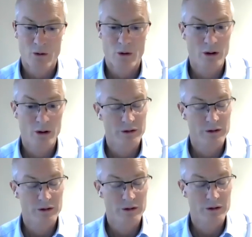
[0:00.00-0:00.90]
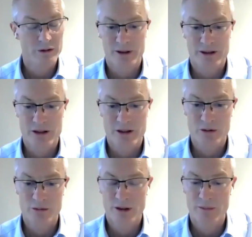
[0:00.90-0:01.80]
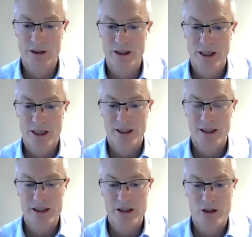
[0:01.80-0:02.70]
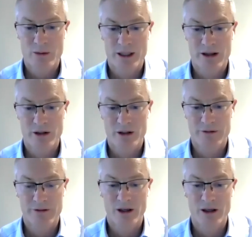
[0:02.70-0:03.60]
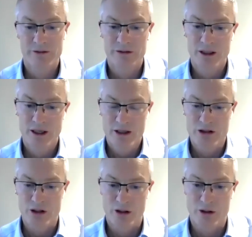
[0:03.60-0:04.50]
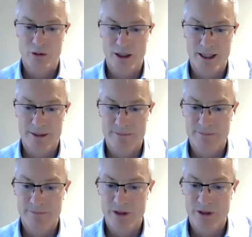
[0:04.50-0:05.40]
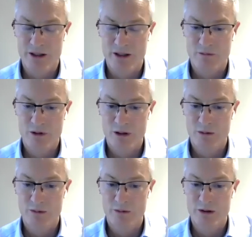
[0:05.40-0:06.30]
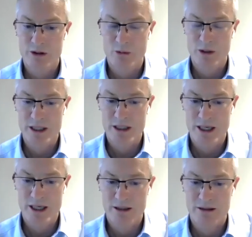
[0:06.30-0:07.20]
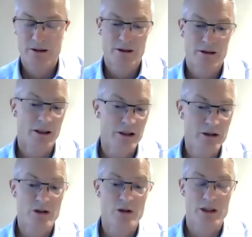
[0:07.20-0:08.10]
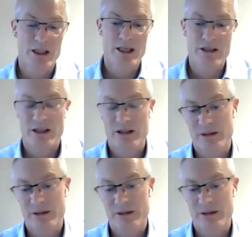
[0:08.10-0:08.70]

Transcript: oil, for example, until probably at least 2035. So there's a real squeeze there. I use oil and gas